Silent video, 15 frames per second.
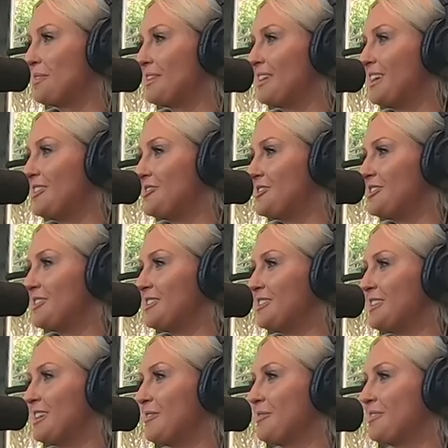with an agent
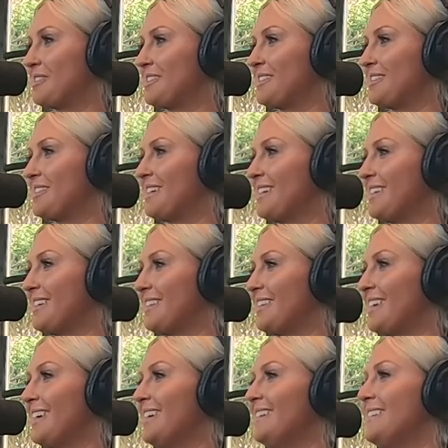and I was going to stay in
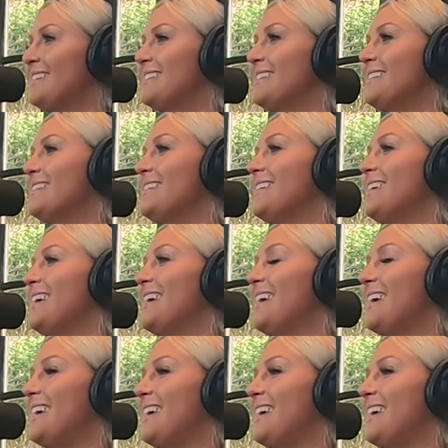LA. Mm.